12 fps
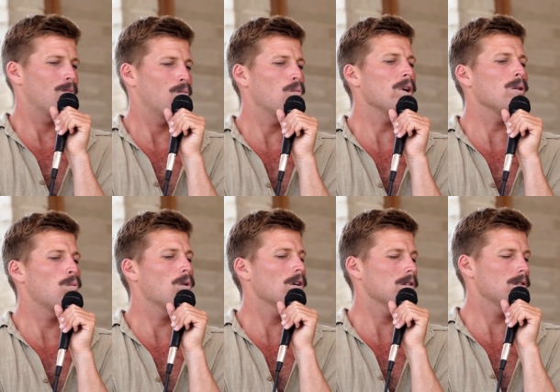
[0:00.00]
we
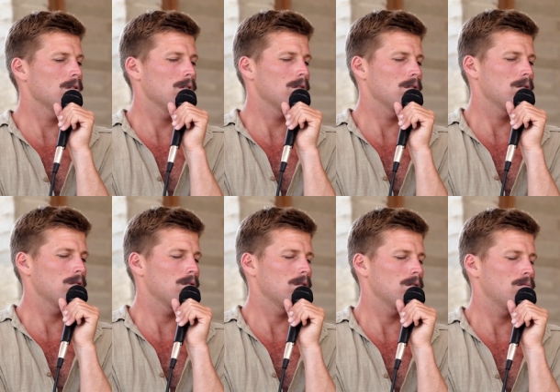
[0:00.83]
want
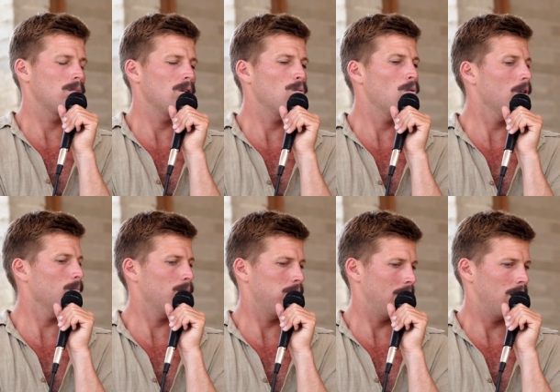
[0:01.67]
we
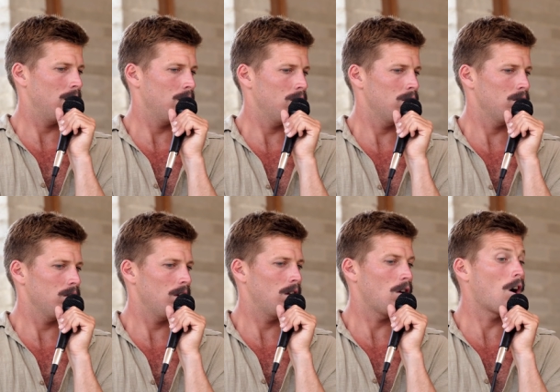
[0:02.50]
want plans
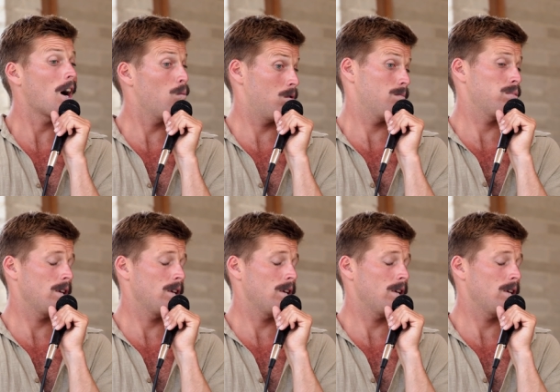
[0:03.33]
and I want